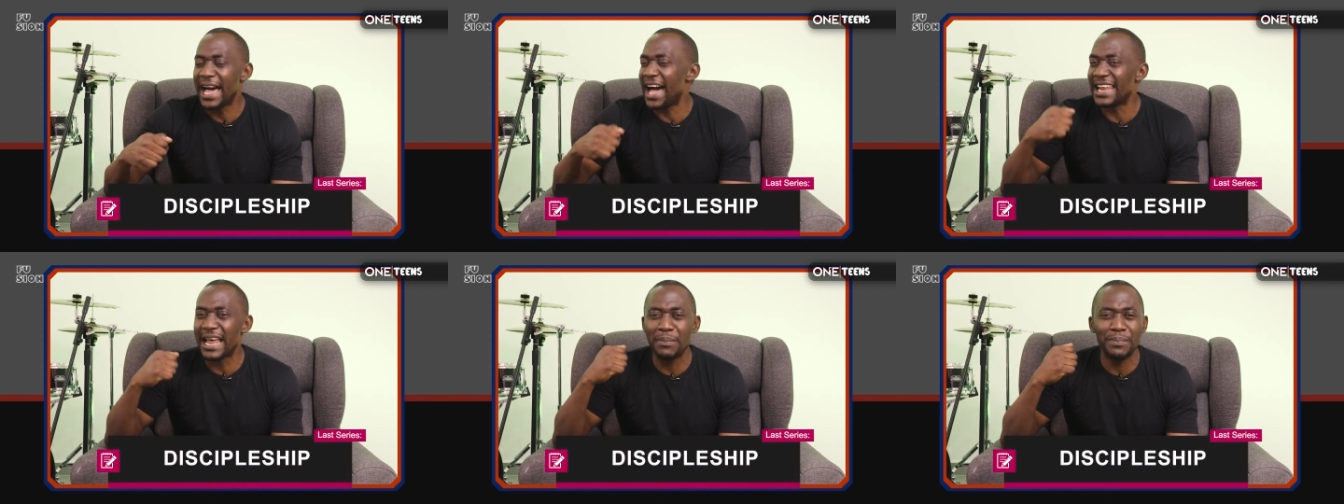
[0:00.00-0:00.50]

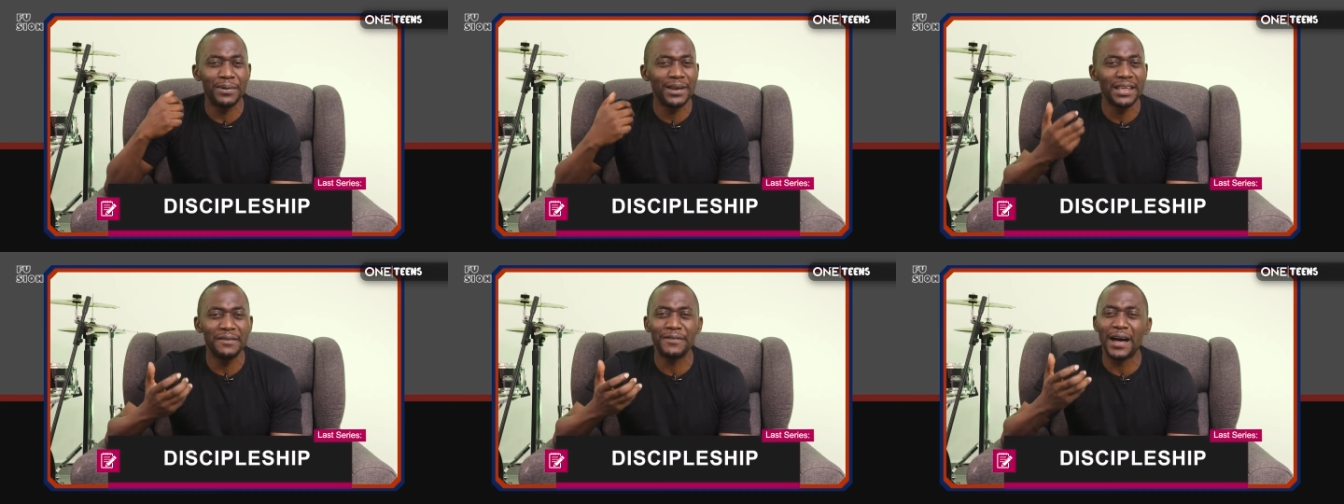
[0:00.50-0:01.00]
And I
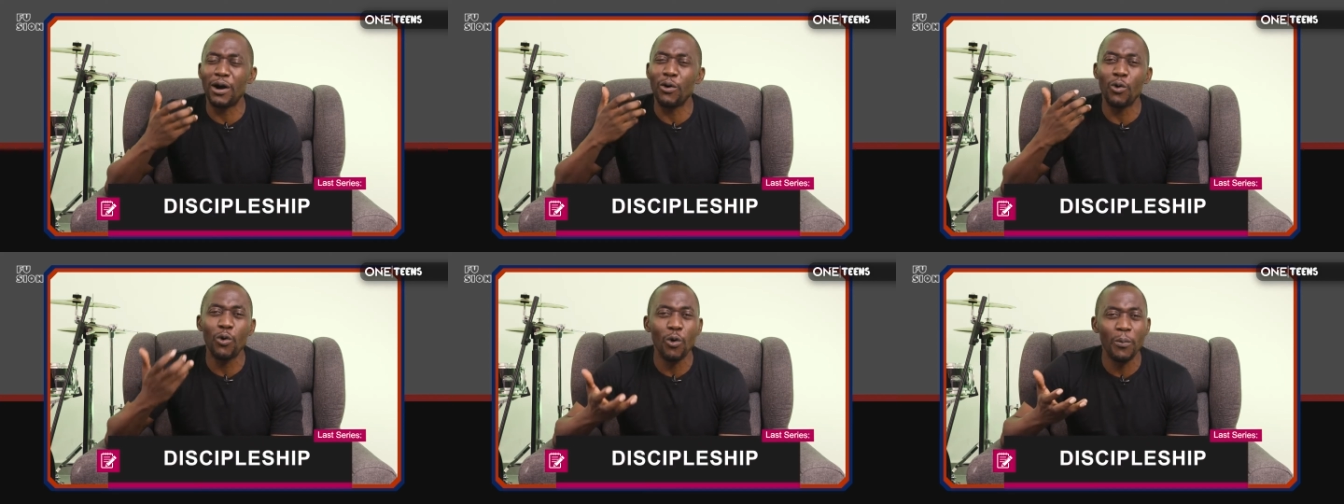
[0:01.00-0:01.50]
believe, I
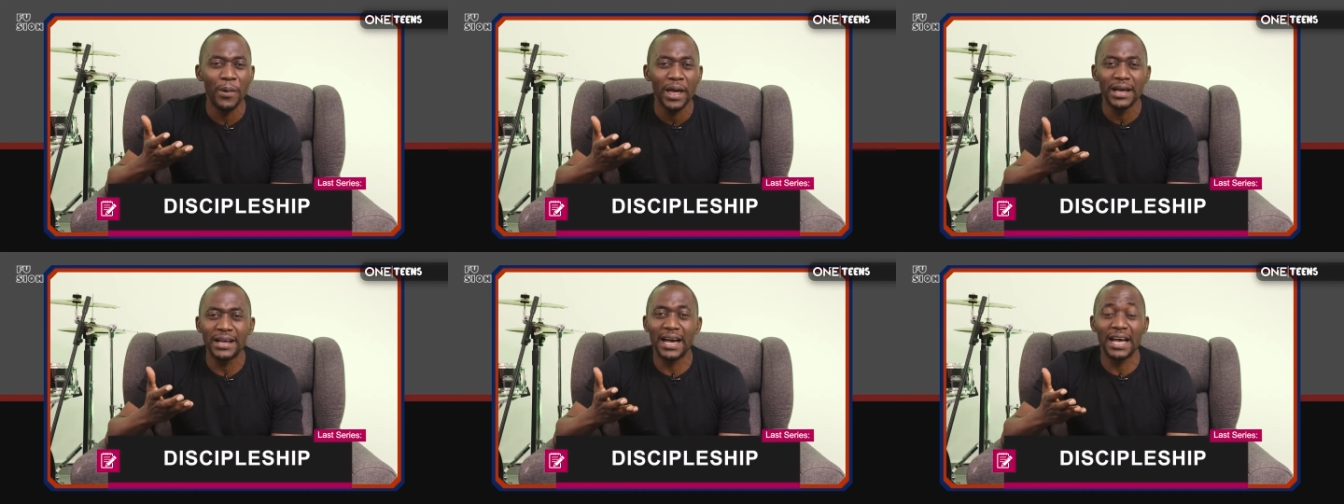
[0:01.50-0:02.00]
hope,
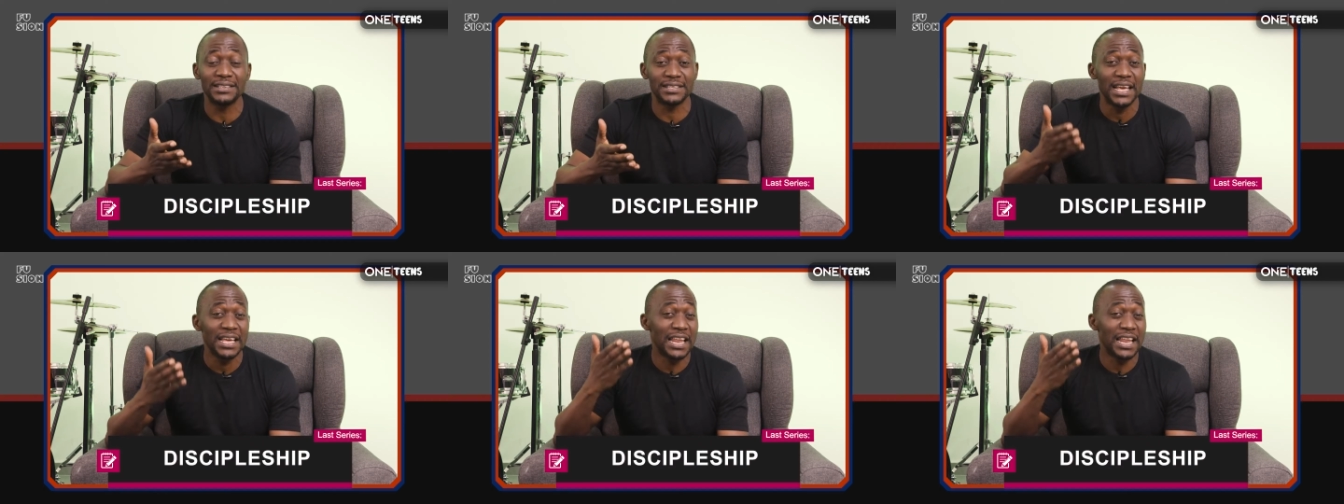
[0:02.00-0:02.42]
guys,